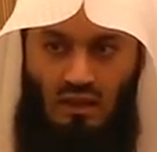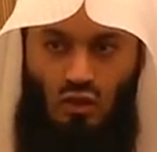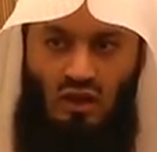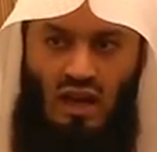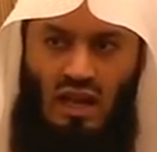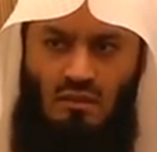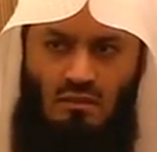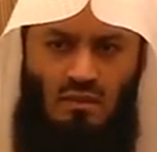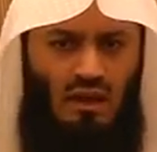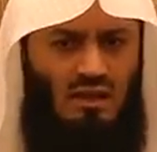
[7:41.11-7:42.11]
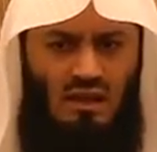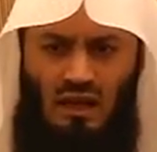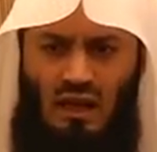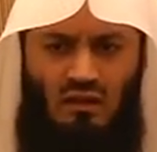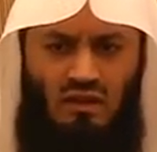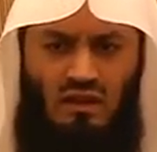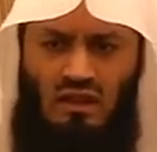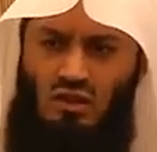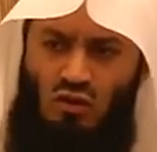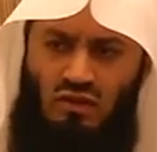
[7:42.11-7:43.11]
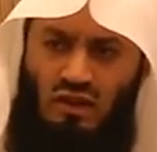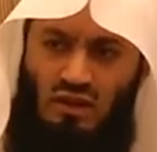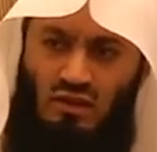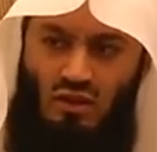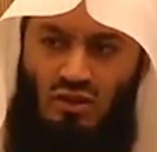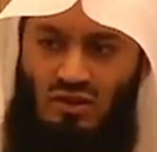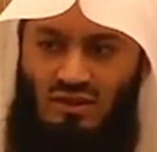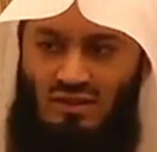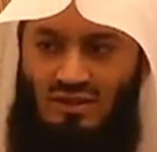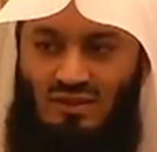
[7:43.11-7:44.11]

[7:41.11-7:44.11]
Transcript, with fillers: Your name is irrelevant. It's over. It's gone.